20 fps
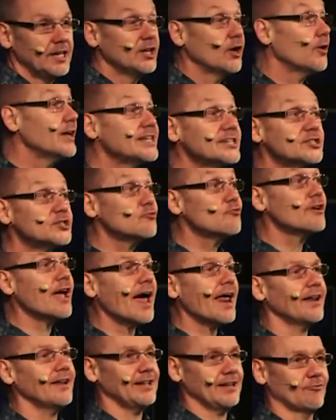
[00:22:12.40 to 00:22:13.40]
You know, here's the
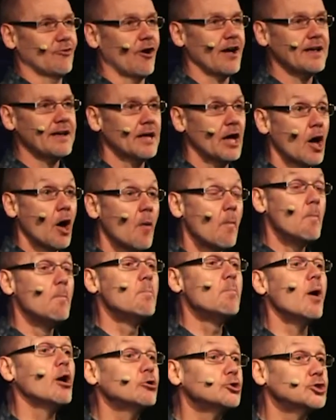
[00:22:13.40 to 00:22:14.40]
reality, right?
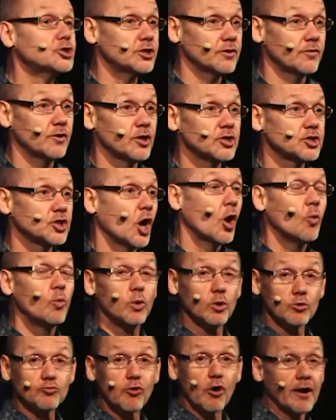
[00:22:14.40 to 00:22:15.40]
Most of us
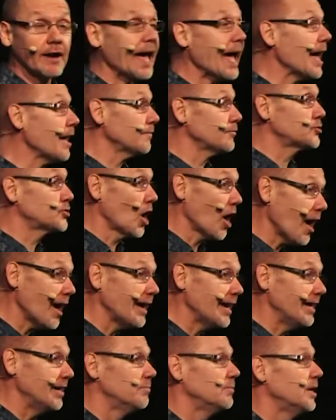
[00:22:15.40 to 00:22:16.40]
will run out of
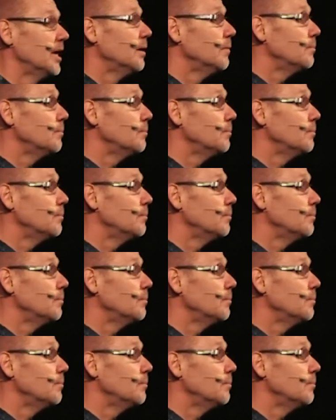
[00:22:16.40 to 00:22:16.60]
time